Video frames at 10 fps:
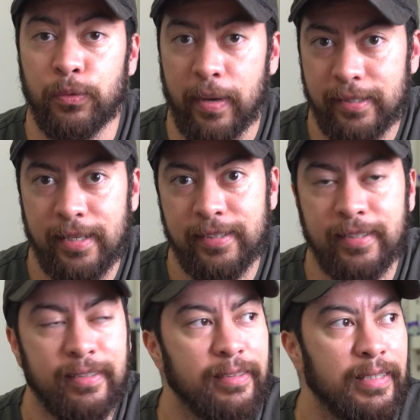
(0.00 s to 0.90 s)
to my
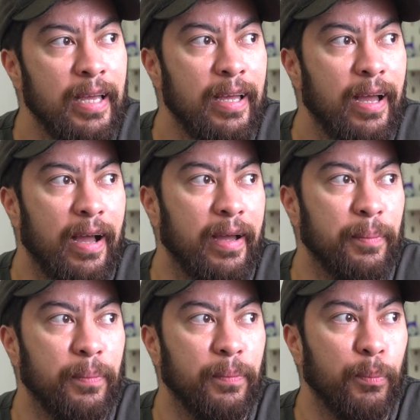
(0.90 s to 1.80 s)
settings, I'm
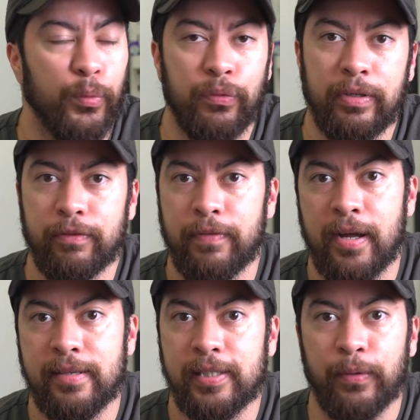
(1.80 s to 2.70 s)
moving
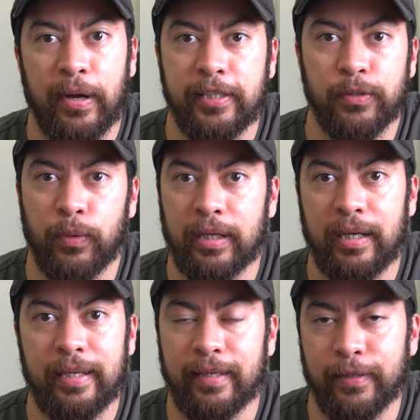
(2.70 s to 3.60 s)
fast, so I just want to
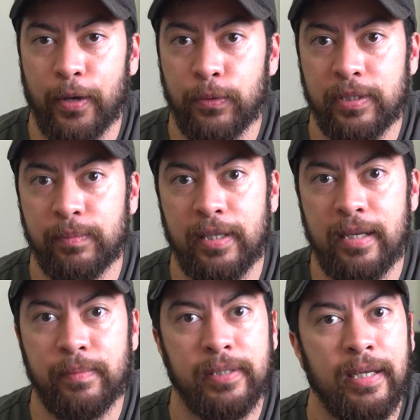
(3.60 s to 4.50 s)
click and go
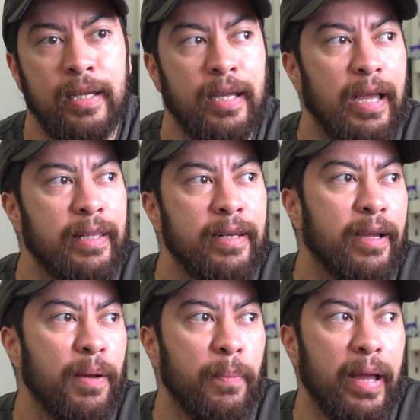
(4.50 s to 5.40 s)
sometimes, and then I
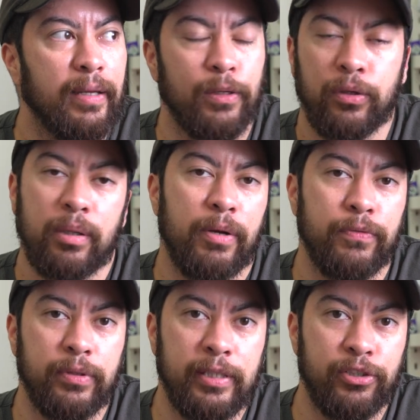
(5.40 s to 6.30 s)
come back and look at my
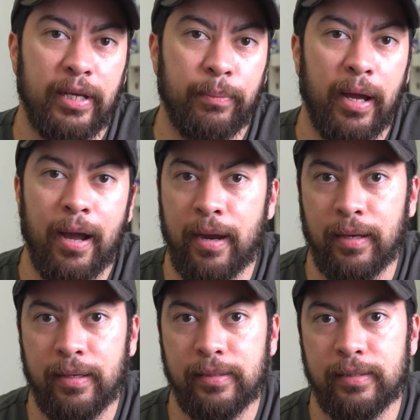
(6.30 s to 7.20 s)
footage and my
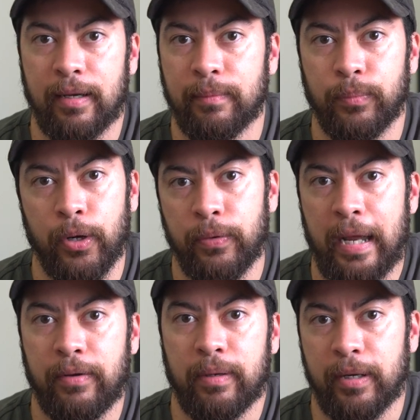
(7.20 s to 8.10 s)
highlights are blown
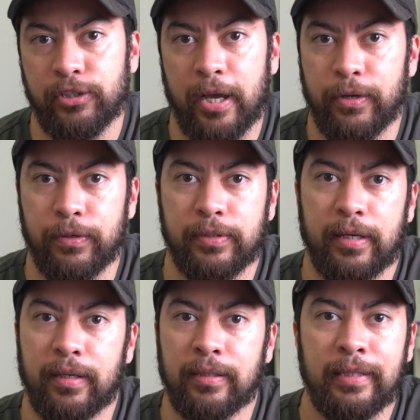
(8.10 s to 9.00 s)
out and my shadows
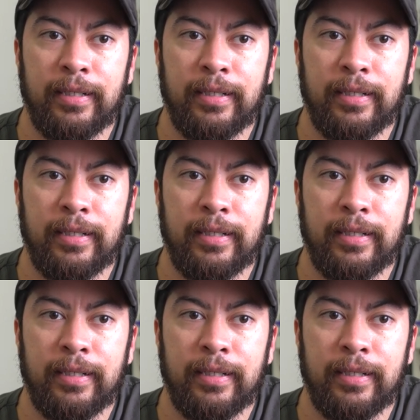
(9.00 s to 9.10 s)
are